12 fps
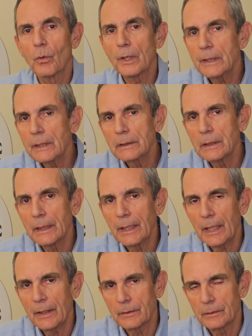working
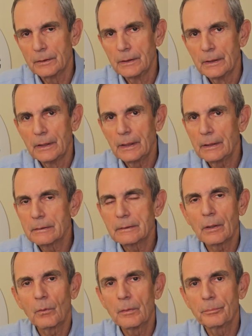together, is
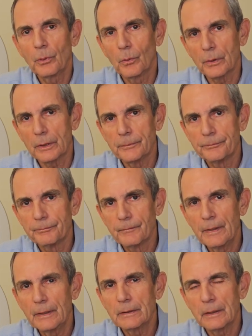so important
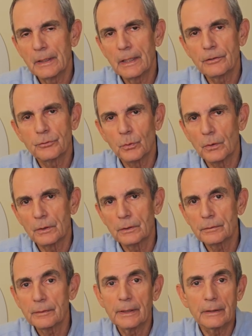in today's
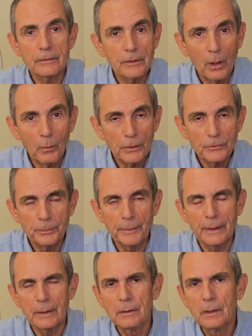world. It has always
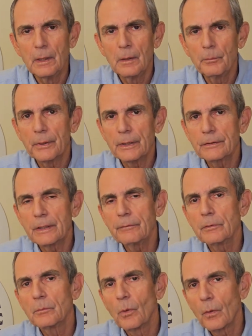been, but it's
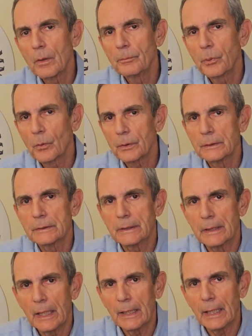even more important
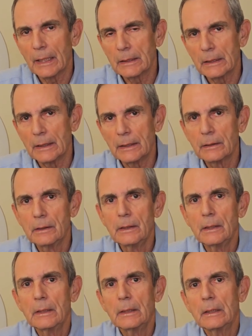today, I think,
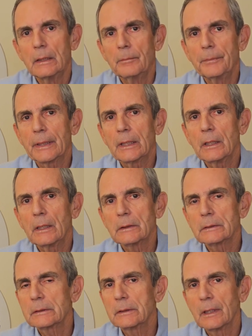
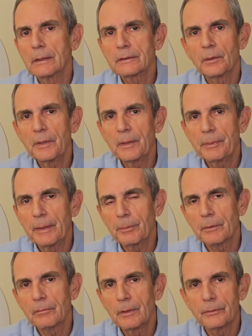because uh, so many
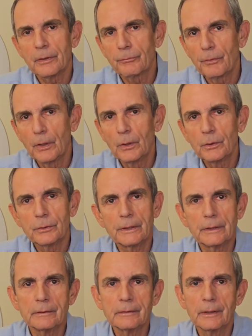people are on their phone
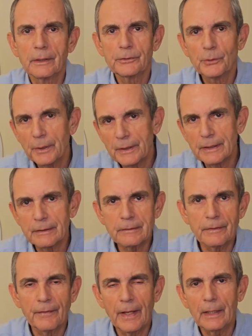and uh, doing this
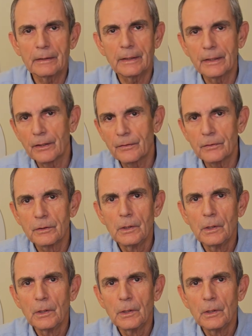and that and the other,